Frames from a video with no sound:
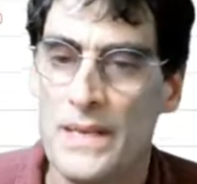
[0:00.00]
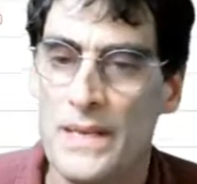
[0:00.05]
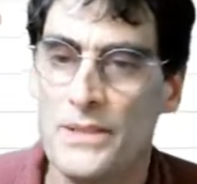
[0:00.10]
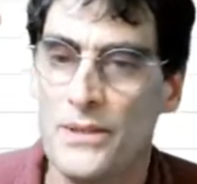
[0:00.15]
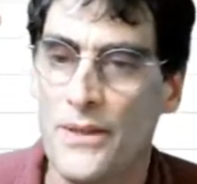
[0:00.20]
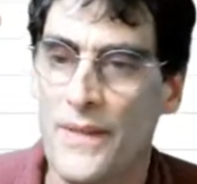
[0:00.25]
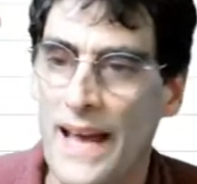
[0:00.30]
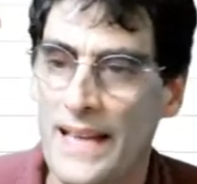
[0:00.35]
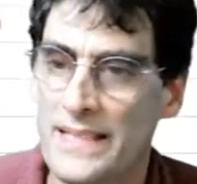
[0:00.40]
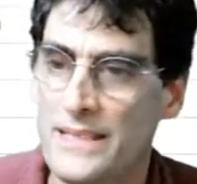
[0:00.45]

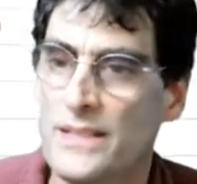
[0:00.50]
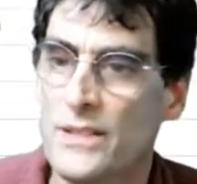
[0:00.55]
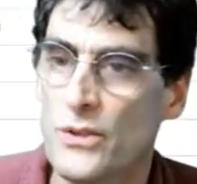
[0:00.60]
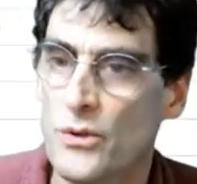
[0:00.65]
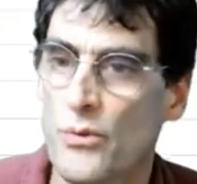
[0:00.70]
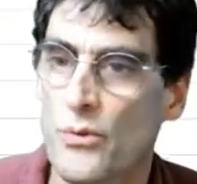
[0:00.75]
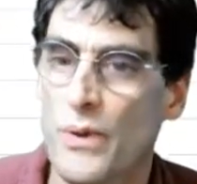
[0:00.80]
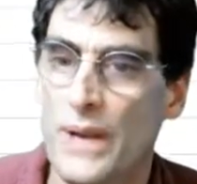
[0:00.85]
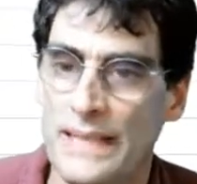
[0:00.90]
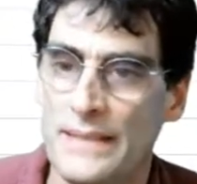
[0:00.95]
that's the
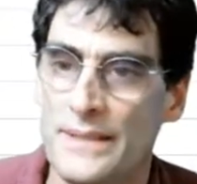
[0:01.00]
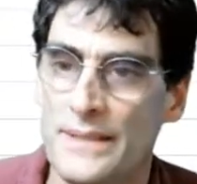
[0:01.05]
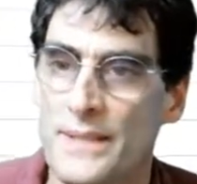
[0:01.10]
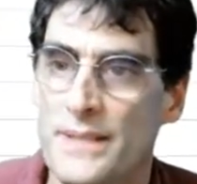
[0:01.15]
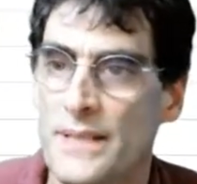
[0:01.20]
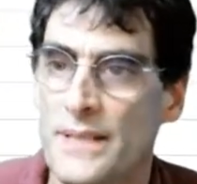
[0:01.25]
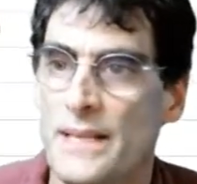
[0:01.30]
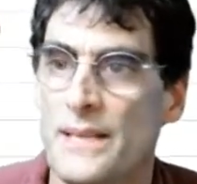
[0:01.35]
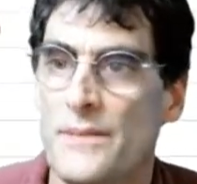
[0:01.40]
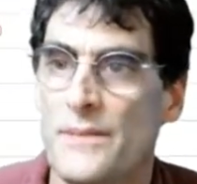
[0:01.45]

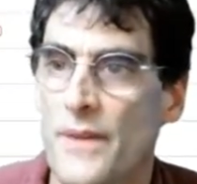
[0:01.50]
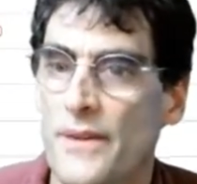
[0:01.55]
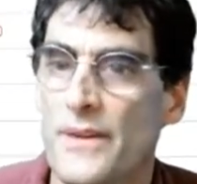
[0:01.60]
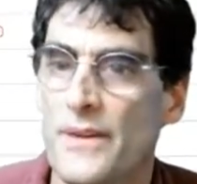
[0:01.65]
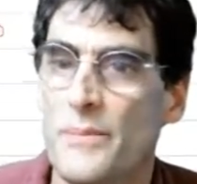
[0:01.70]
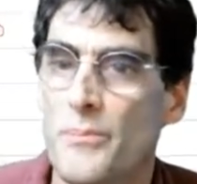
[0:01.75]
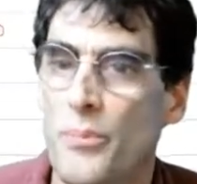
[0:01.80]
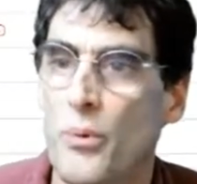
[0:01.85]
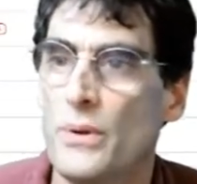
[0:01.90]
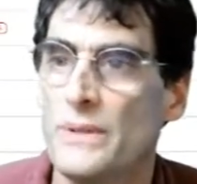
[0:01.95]
grades. Very
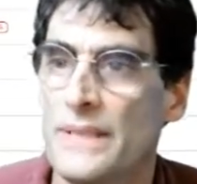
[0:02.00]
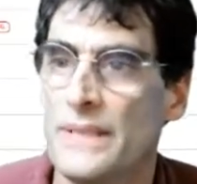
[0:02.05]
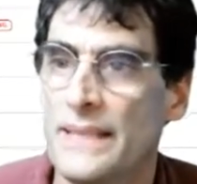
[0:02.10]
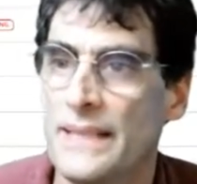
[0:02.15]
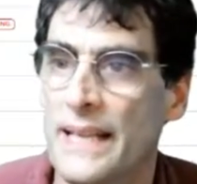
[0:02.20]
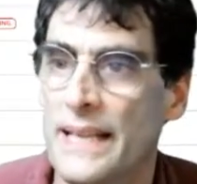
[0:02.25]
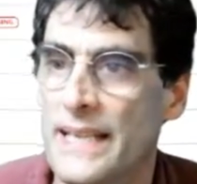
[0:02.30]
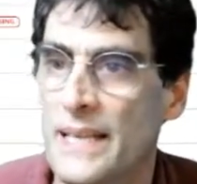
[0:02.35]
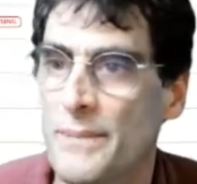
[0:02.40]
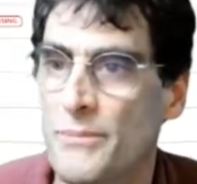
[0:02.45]
important that
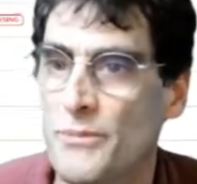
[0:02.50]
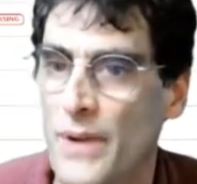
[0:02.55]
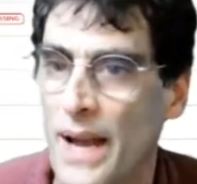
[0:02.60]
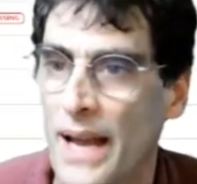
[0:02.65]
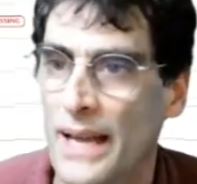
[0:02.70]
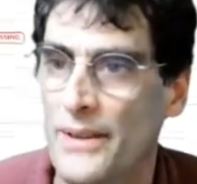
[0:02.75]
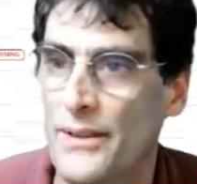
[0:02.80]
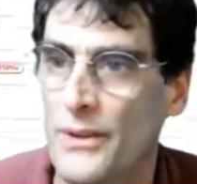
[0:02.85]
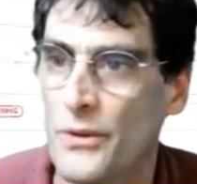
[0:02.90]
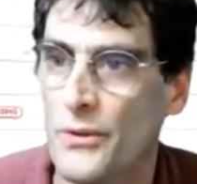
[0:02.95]
they keep
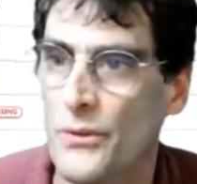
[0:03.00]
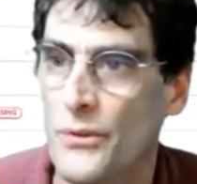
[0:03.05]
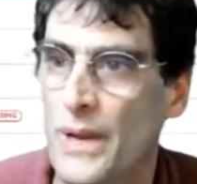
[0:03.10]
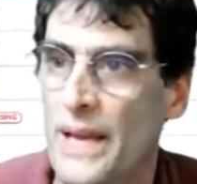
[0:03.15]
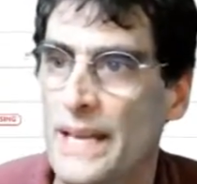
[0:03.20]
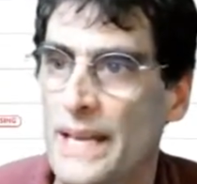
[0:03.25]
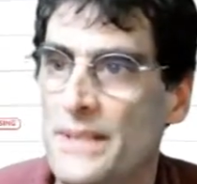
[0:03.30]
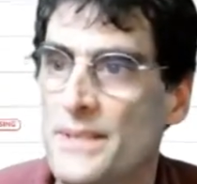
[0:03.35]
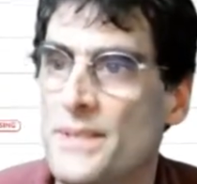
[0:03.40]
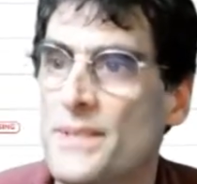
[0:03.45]
track of their
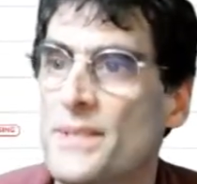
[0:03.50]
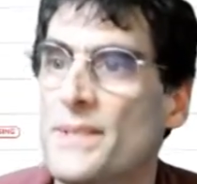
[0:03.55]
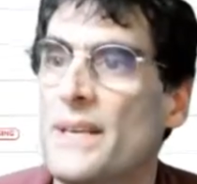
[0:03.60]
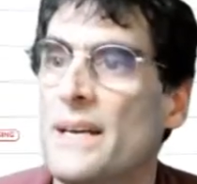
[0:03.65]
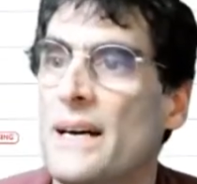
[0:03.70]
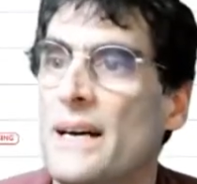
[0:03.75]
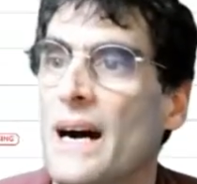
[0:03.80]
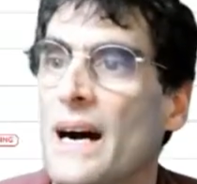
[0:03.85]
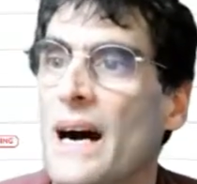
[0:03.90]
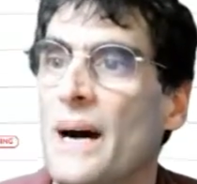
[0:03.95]
grades,
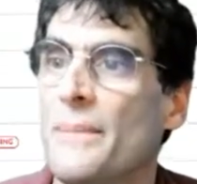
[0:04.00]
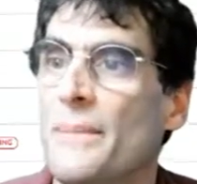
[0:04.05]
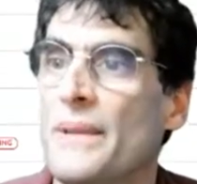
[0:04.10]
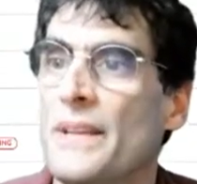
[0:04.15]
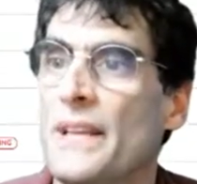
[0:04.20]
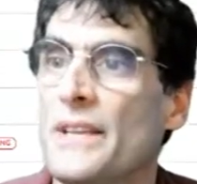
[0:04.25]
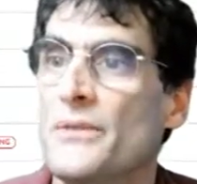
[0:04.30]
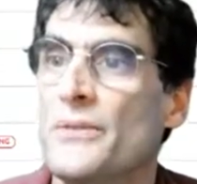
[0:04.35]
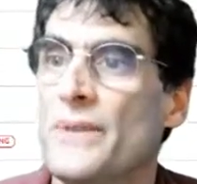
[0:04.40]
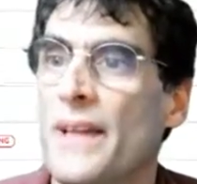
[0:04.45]
and
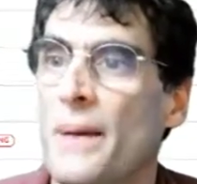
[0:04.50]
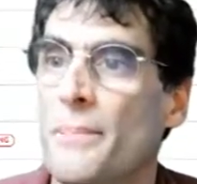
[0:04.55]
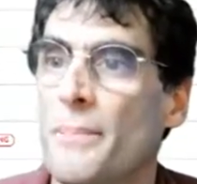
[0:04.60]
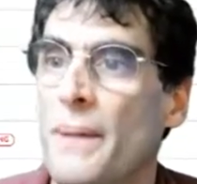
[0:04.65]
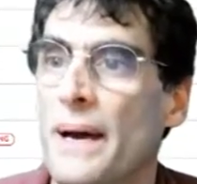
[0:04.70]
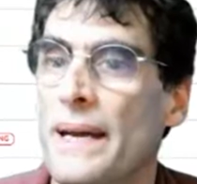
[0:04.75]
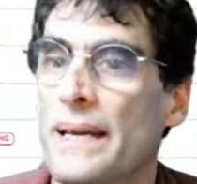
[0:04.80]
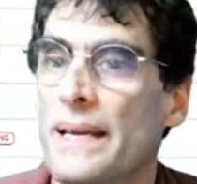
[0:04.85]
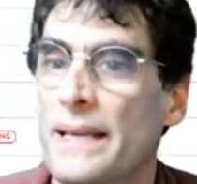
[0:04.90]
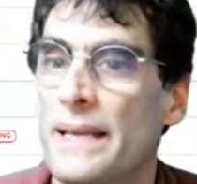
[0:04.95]
they do that
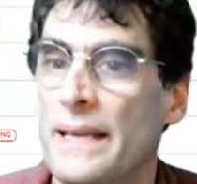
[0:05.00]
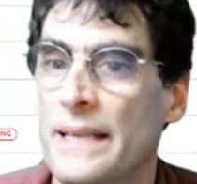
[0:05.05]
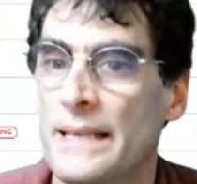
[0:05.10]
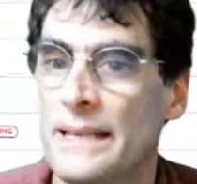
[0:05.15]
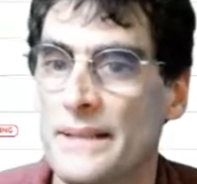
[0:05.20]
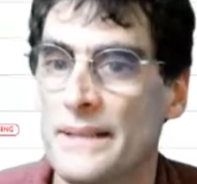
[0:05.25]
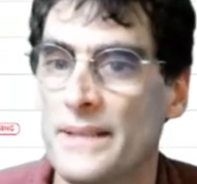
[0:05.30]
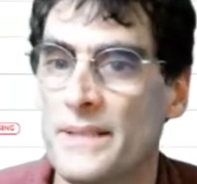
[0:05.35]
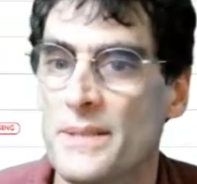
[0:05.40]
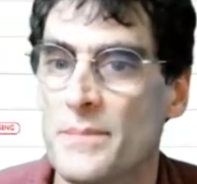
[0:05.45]
by
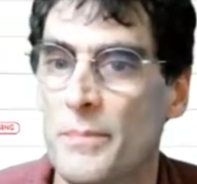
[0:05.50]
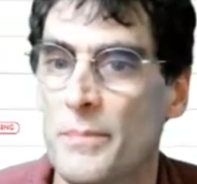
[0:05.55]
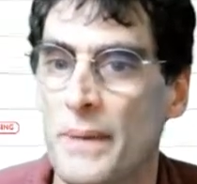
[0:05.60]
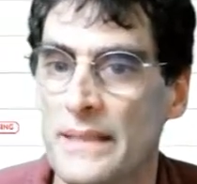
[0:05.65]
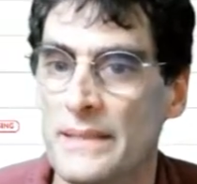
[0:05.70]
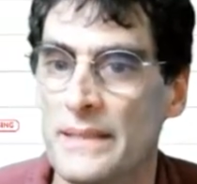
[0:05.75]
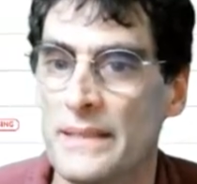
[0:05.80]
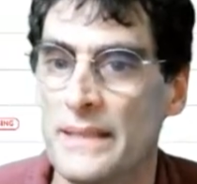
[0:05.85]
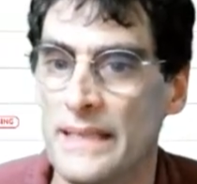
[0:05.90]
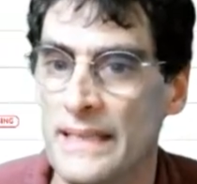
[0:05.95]
hitting this
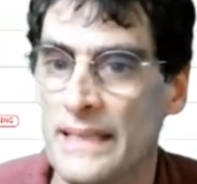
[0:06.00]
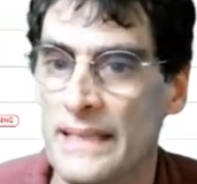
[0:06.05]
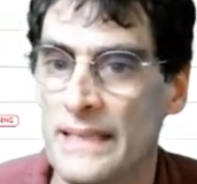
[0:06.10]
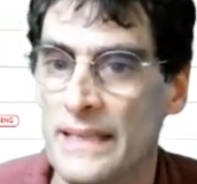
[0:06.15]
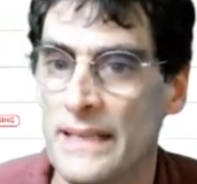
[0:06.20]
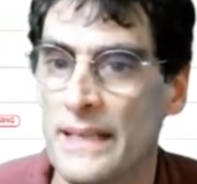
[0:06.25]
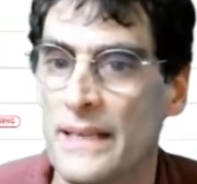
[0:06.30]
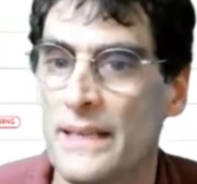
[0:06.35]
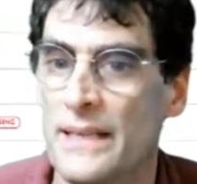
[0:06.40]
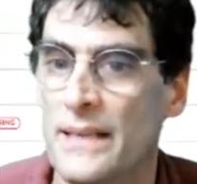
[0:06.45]
button
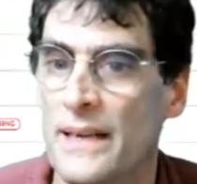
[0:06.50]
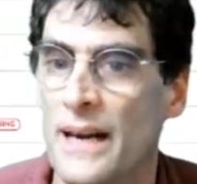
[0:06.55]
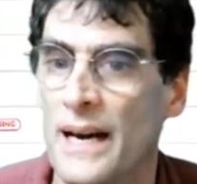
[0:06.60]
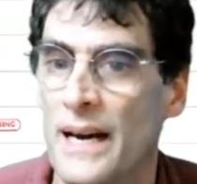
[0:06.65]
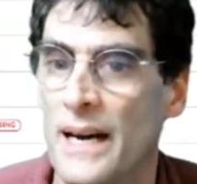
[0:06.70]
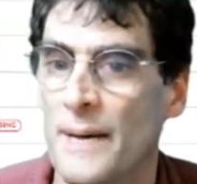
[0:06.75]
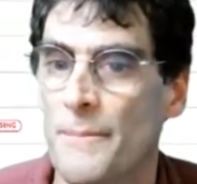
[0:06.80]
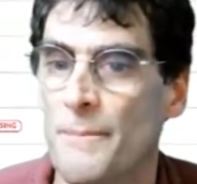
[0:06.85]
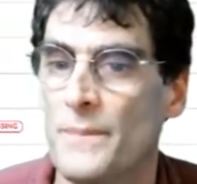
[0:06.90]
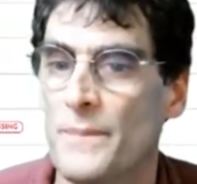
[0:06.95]

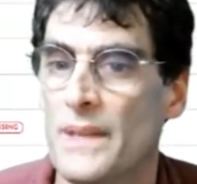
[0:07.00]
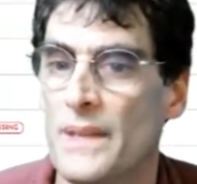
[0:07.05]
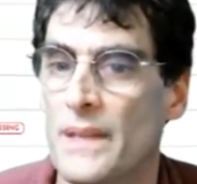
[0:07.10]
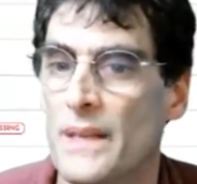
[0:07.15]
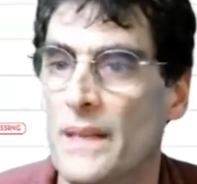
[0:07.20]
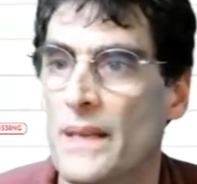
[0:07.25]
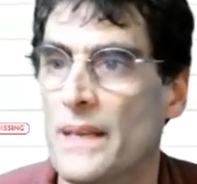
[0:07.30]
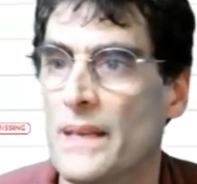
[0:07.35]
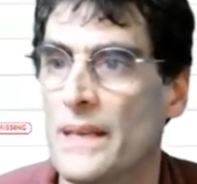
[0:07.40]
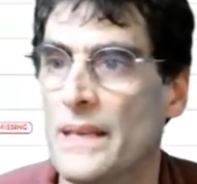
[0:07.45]

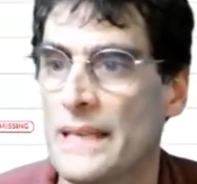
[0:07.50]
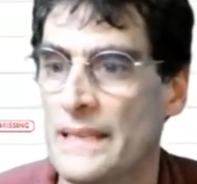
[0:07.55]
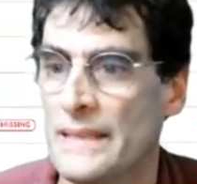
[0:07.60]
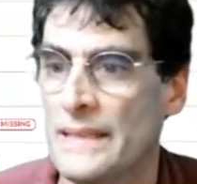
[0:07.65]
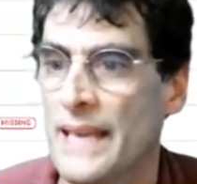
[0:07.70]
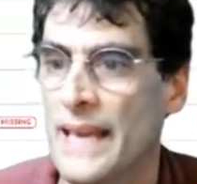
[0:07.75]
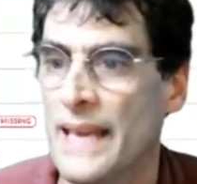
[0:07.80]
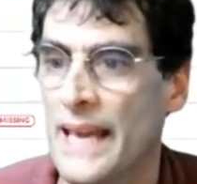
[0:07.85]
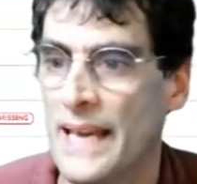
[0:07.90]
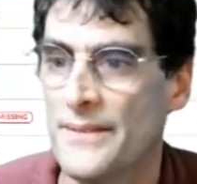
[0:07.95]
in
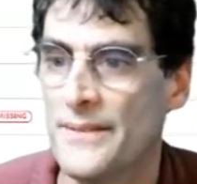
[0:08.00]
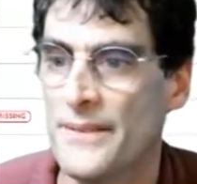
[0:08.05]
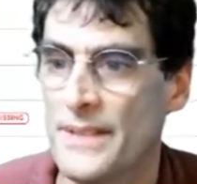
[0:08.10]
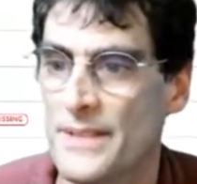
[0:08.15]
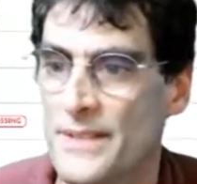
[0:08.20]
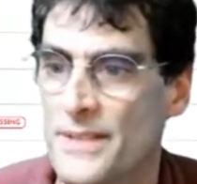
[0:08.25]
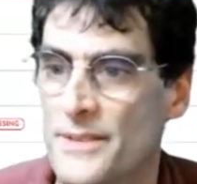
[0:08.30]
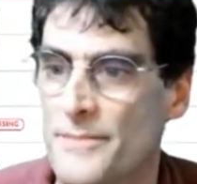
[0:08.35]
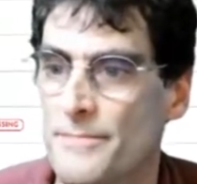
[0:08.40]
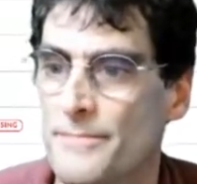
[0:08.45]

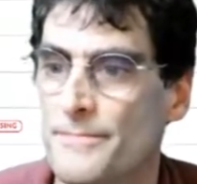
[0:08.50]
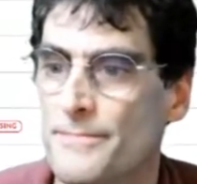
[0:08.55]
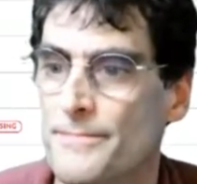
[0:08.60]
Canvas.